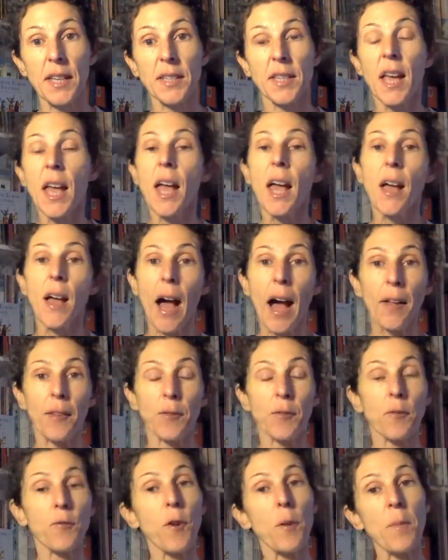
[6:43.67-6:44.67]
And
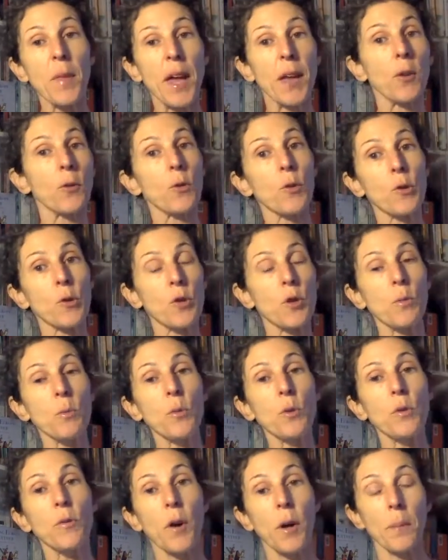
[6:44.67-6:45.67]
from then on also
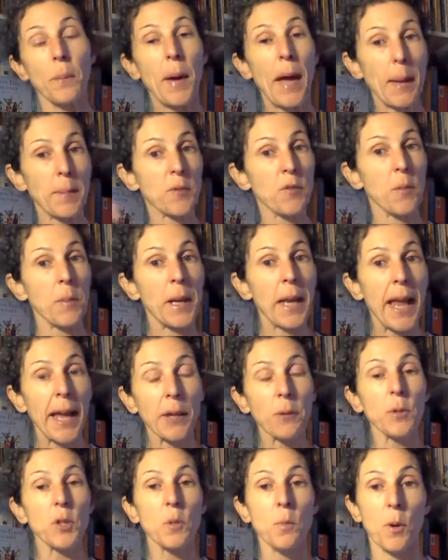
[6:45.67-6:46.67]
move on, perhaps from a
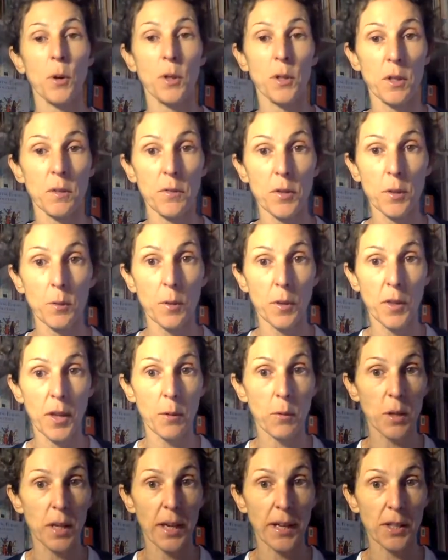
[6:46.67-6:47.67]
language point of view, what they
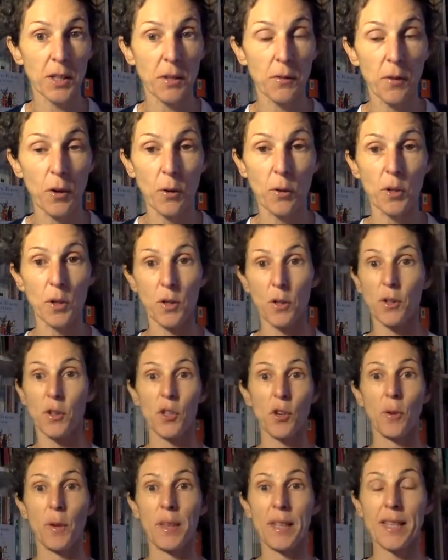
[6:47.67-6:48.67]
would like to focus on
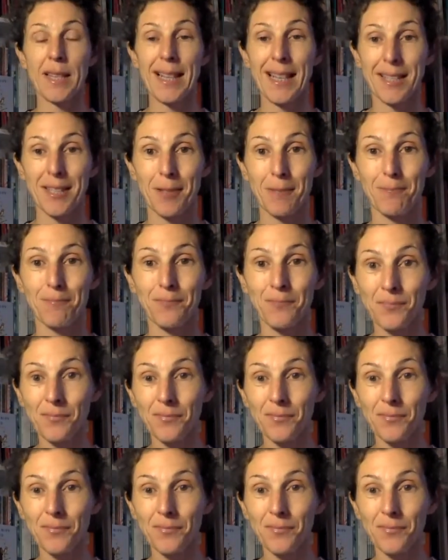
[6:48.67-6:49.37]
during this lesson.